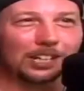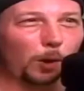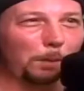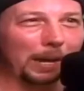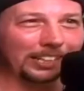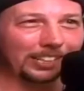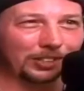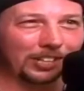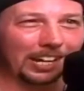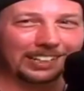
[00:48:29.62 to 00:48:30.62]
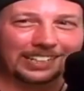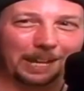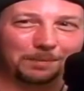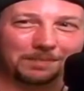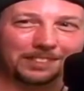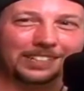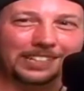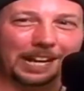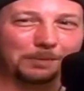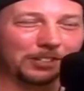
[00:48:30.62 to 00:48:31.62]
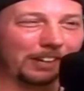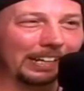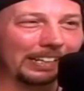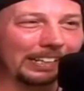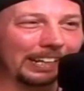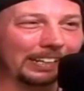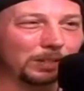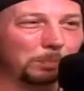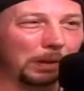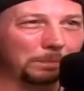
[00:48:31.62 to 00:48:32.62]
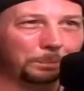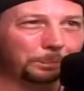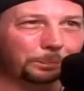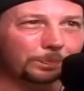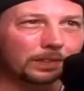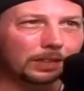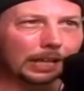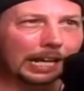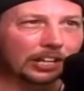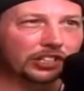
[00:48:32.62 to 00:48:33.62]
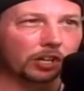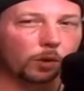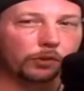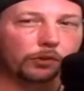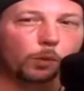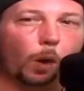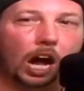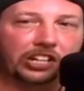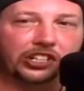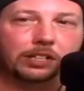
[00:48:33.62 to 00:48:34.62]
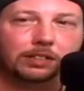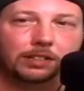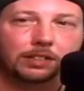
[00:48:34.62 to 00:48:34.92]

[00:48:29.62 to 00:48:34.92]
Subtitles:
going back to the tape trading days, but yeah, I started going through and watching.